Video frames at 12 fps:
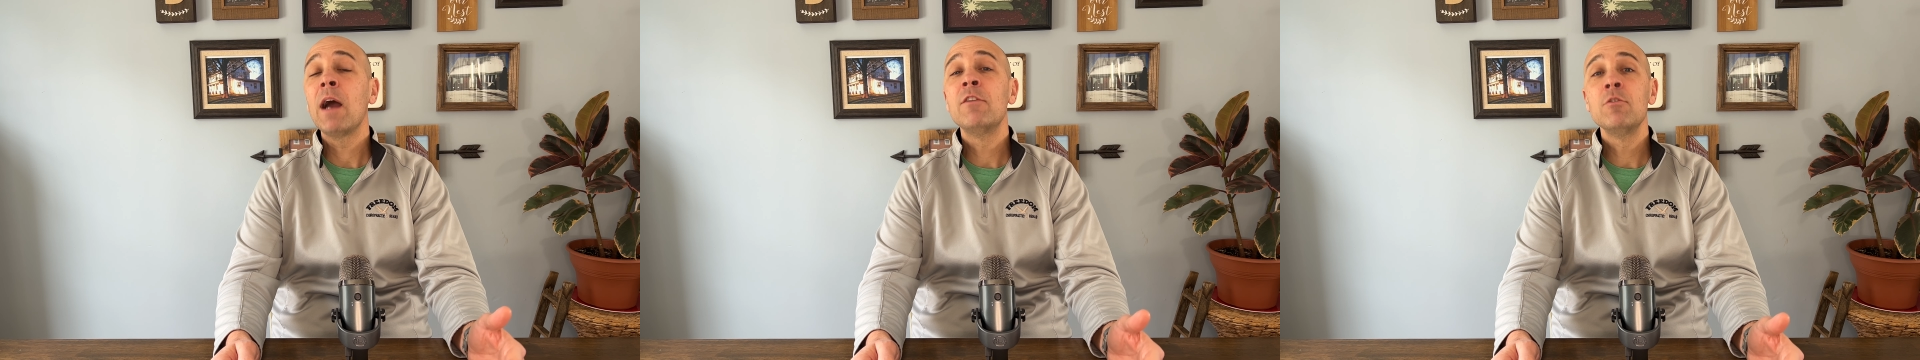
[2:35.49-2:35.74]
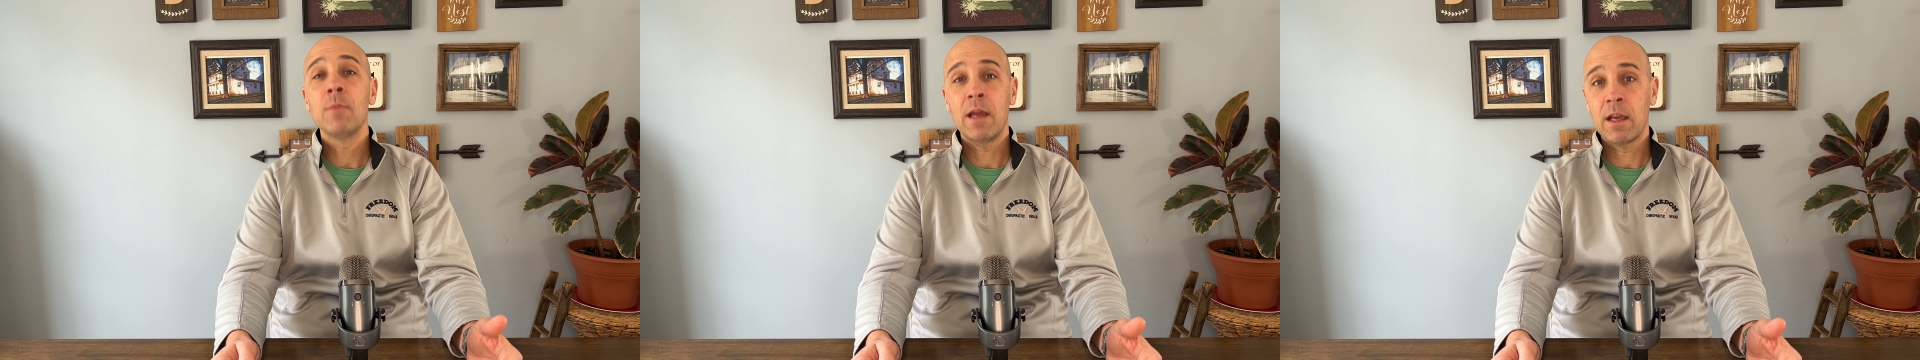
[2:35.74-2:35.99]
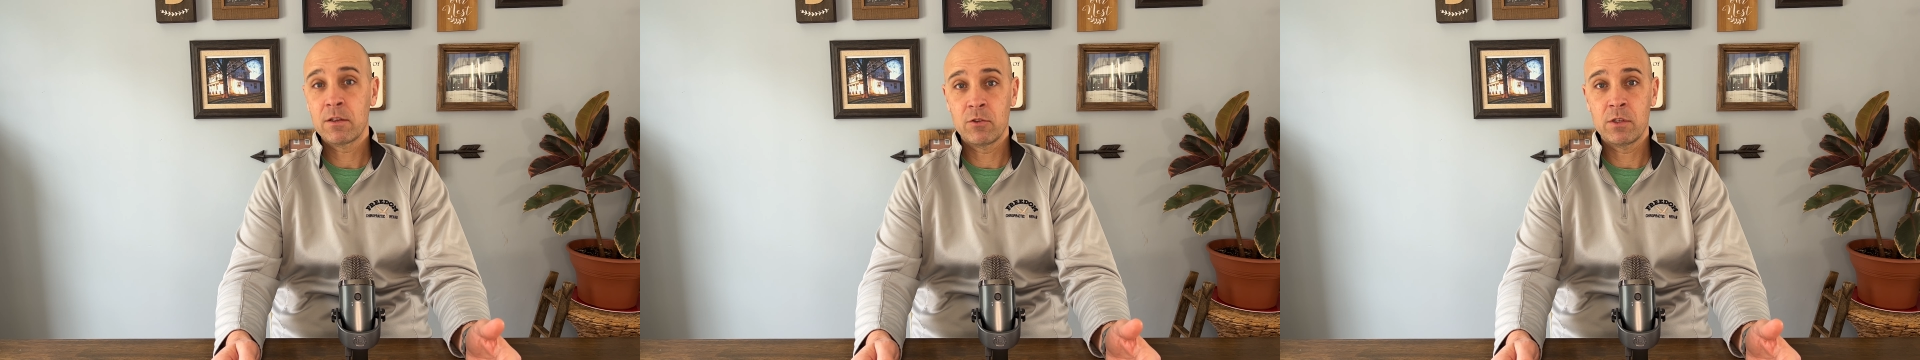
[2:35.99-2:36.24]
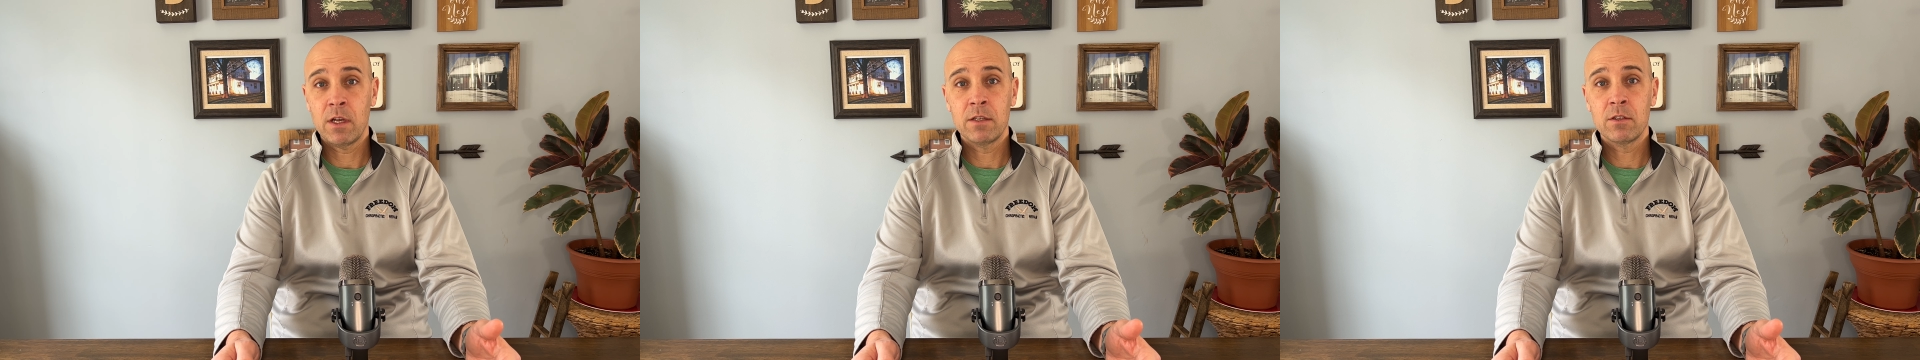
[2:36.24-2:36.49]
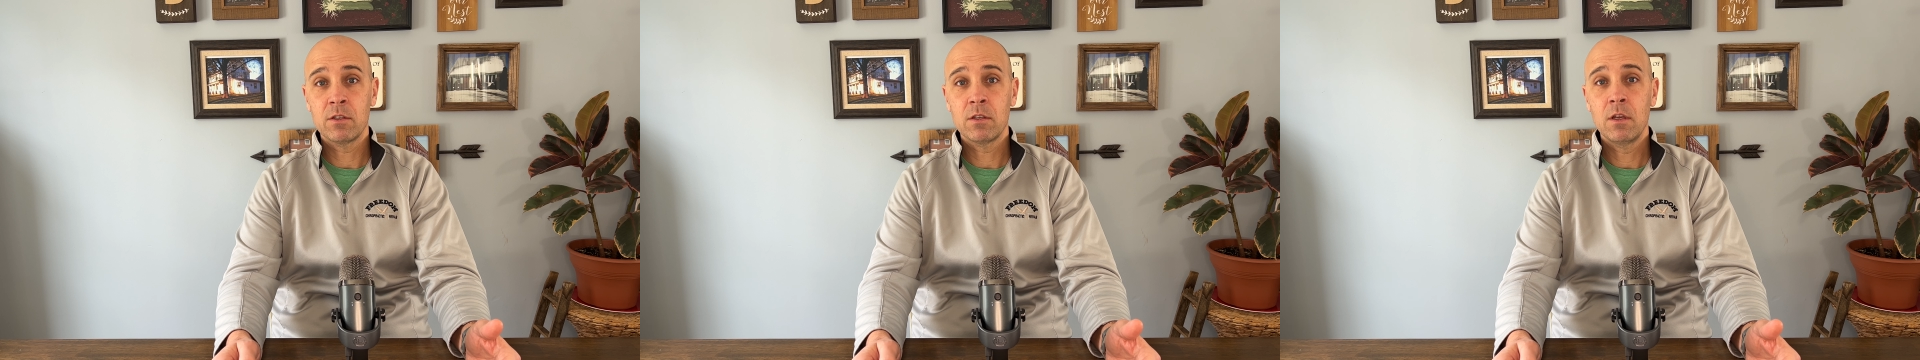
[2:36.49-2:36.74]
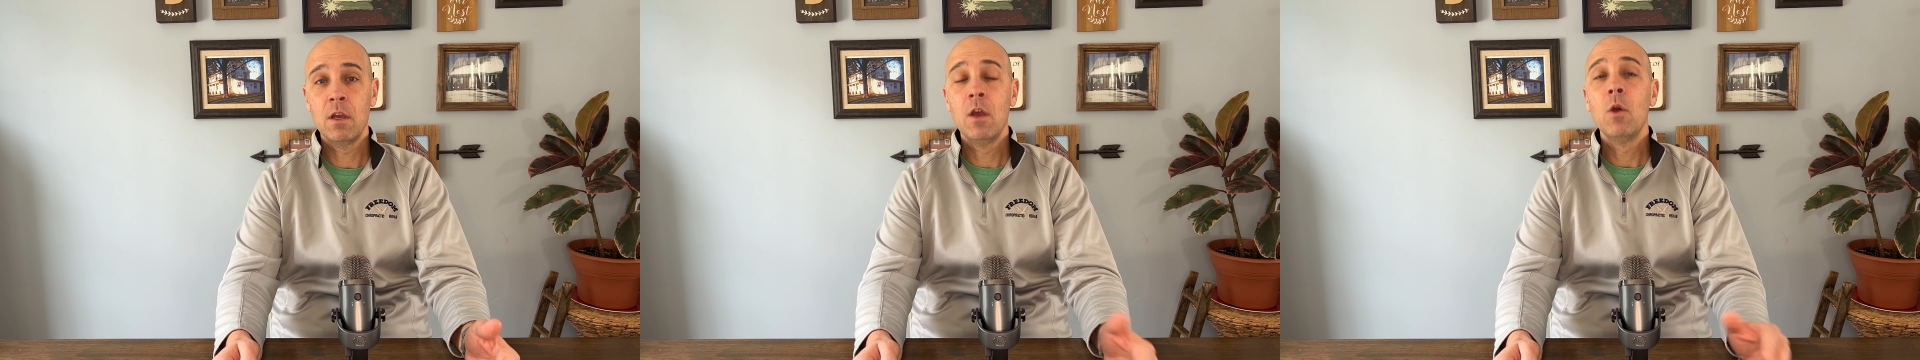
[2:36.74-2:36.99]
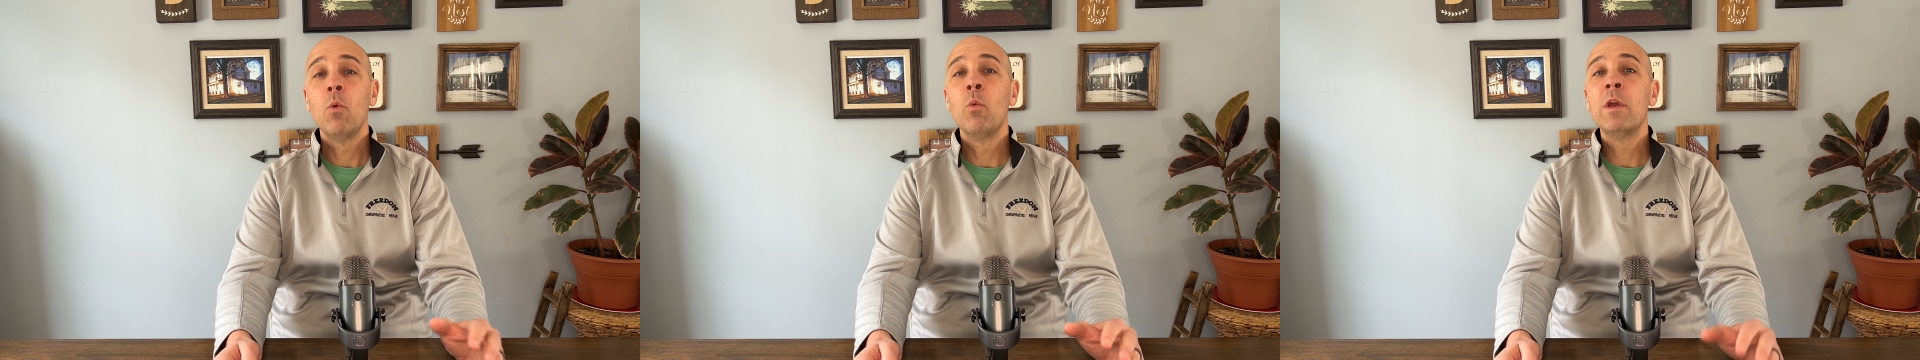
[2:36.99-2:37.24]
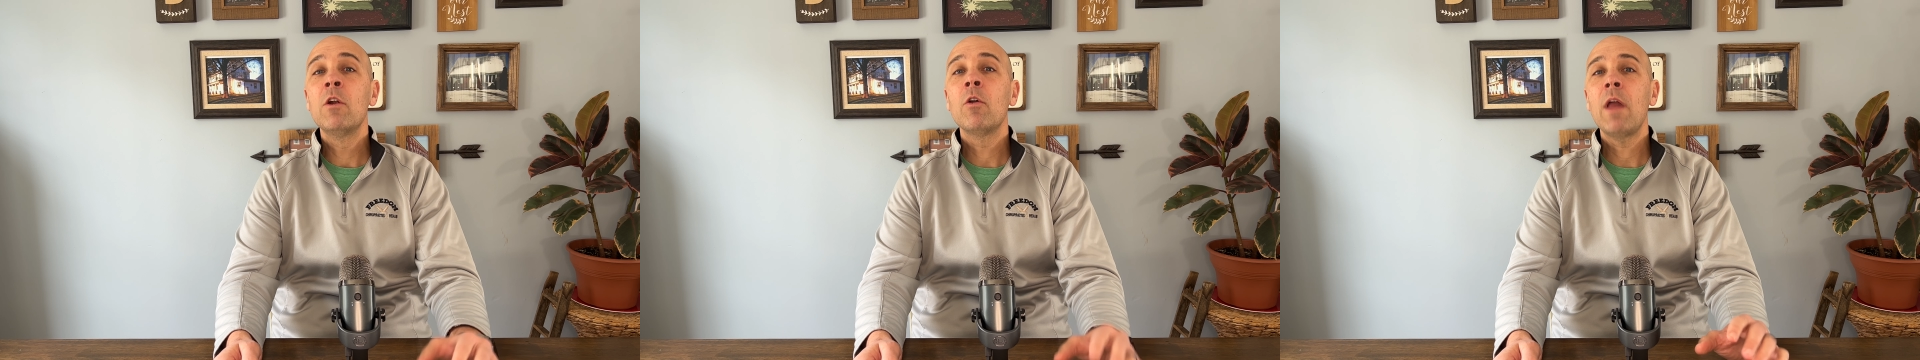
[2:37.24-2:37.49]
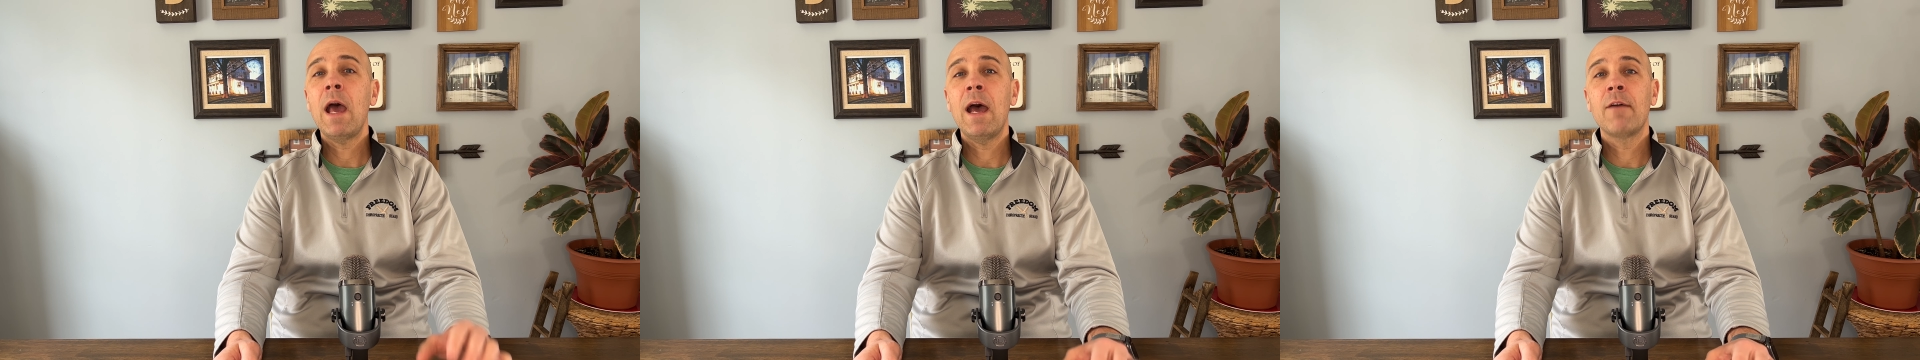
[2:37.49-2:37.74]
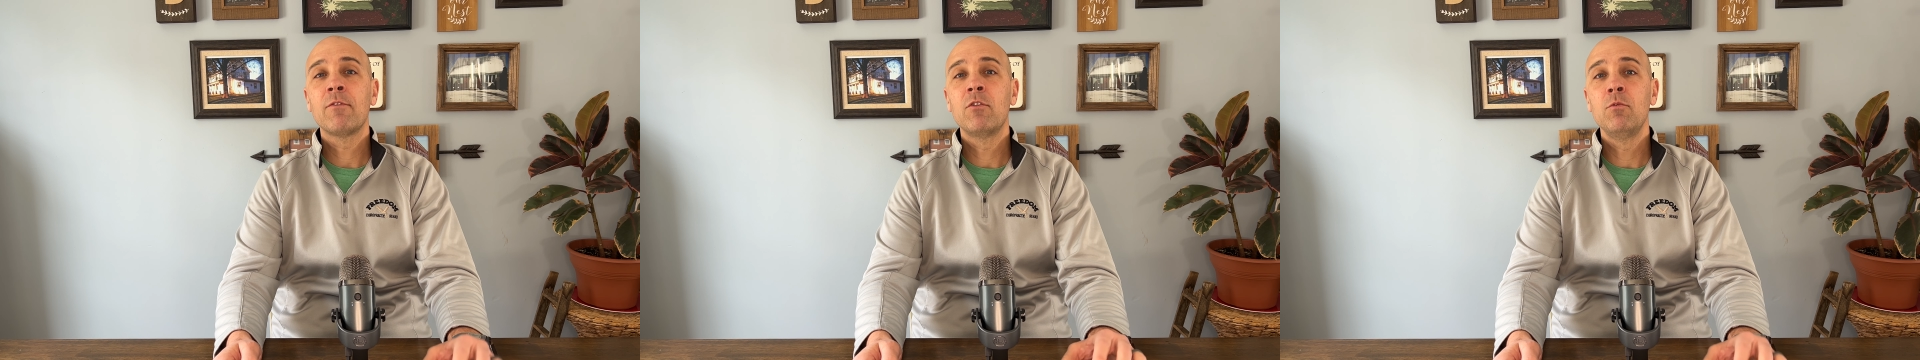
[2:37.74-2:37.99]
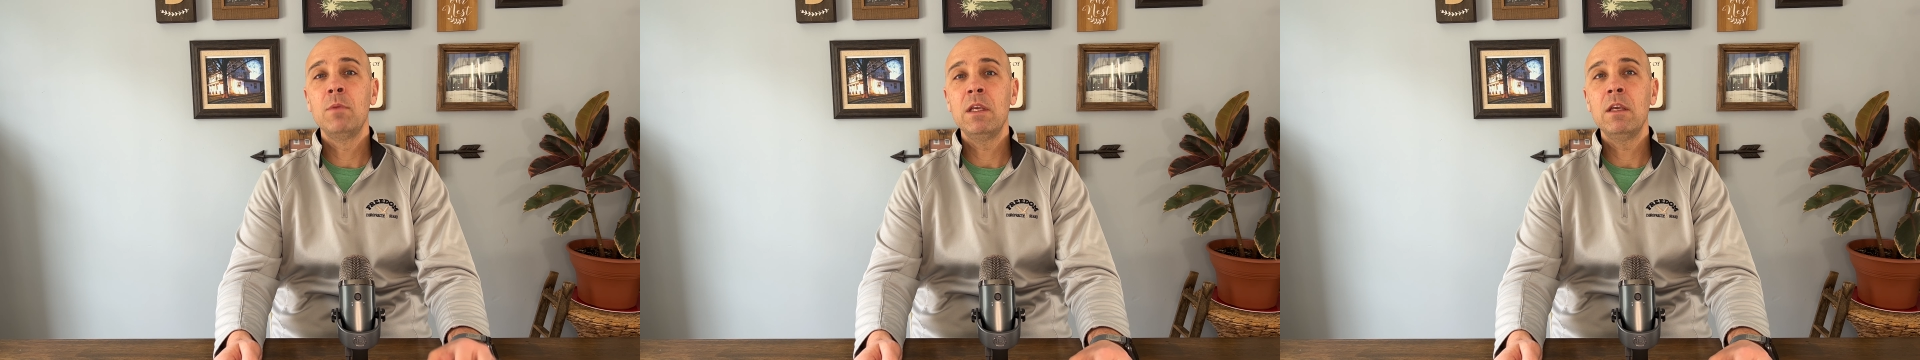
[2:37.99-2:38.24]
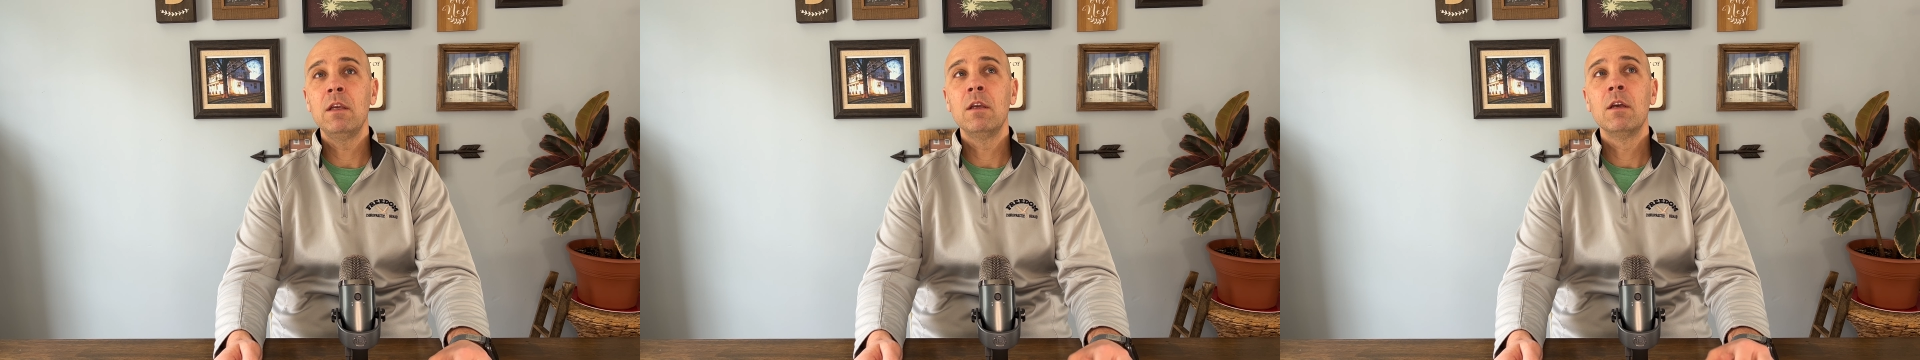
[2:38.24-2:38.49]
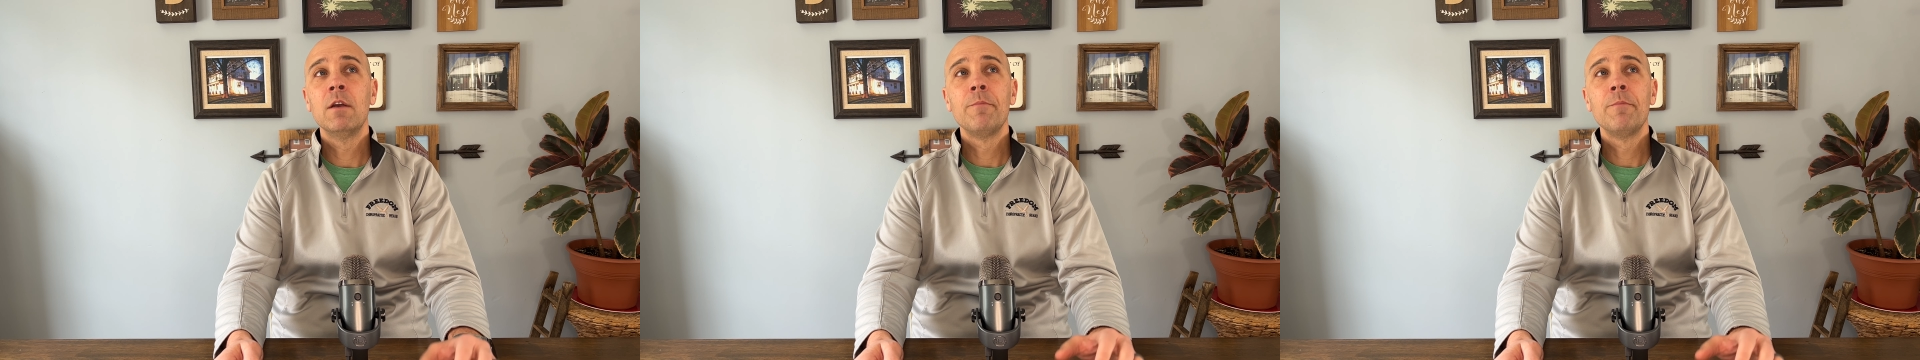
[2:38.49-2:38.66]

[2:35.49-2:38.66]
I do my exercises. We don't have to be